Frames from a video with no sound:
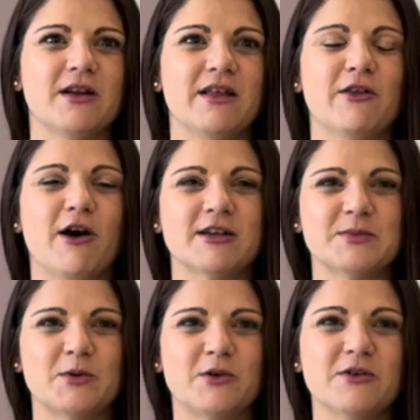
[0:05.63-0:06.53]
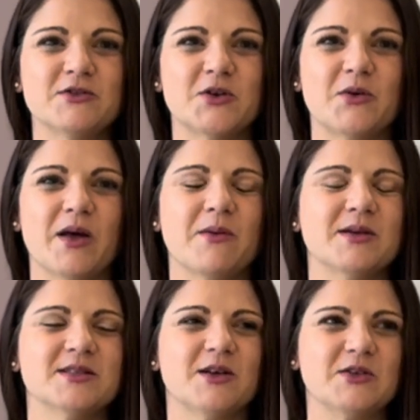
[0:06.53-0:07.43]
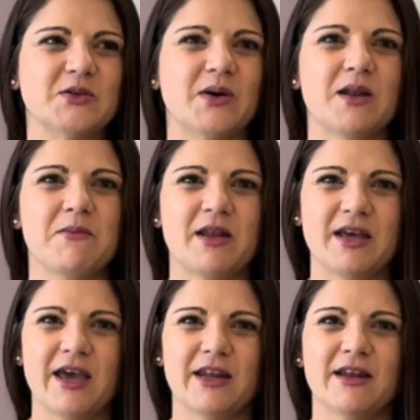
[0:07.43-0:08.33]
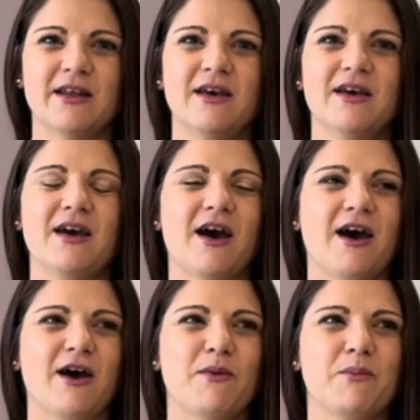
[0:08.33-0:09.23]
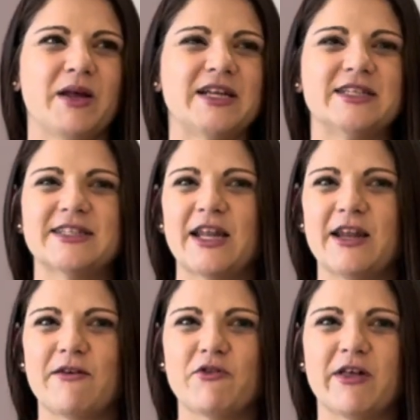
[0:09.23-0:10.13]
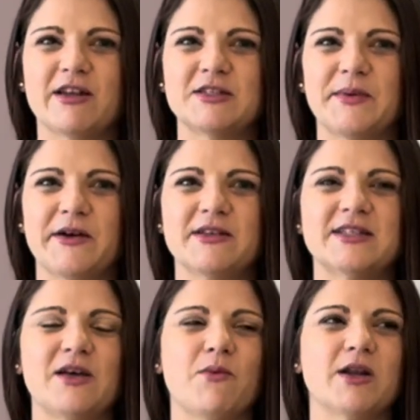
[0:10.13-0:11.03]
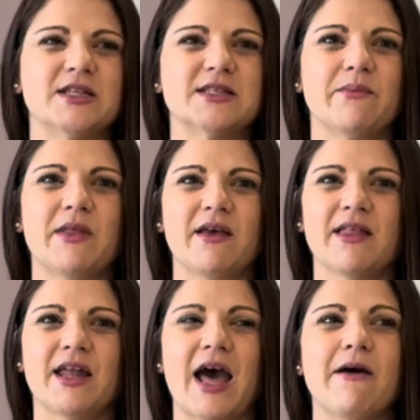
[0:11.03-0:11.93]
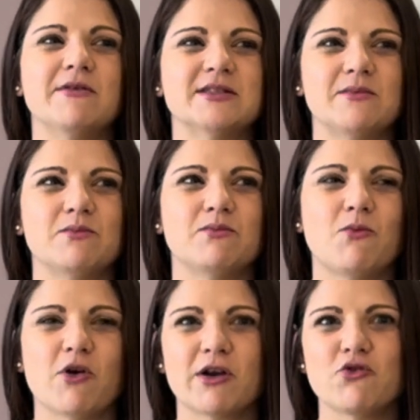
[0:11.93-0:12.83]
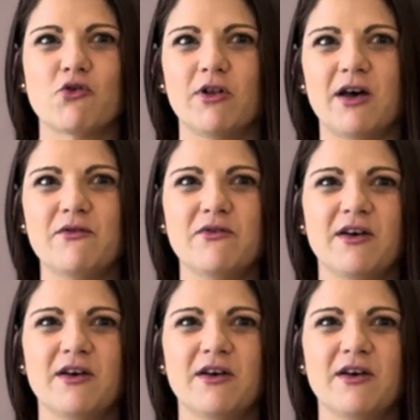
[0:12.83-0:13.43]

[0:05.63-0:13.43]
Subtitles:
in the hospital, so that was also unmedicated. But I decided after that experience that I wanted something that I was in more control of.